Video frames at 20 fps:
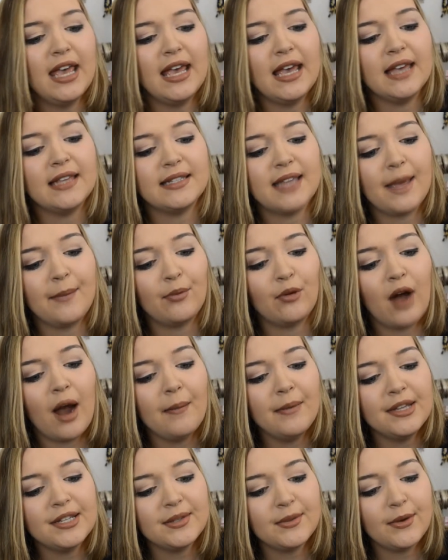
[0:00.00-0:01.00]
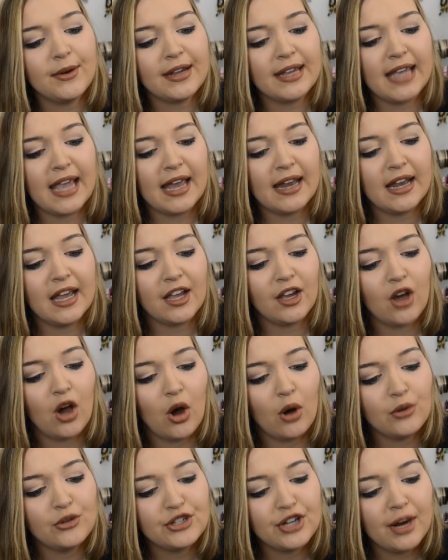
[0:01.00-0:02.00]
is a Promise Organic
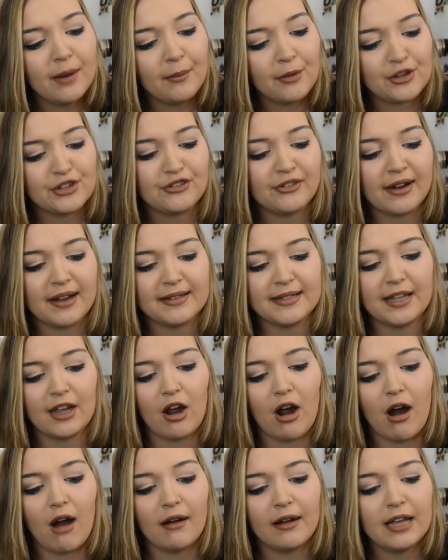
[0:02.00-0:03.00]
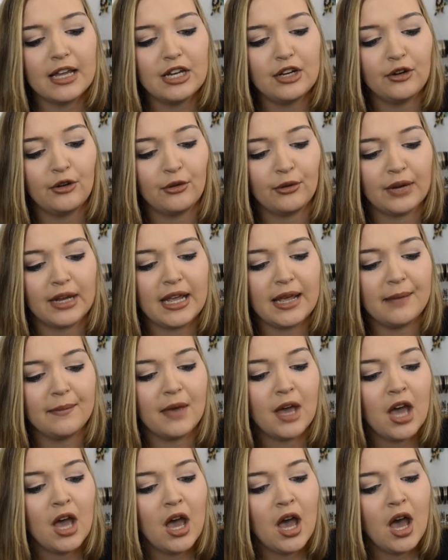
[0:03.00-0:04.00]
Ultra Moisturizing Argan
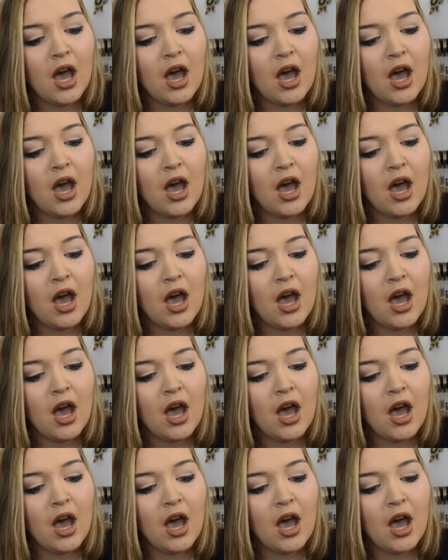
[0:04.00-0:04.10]
Cream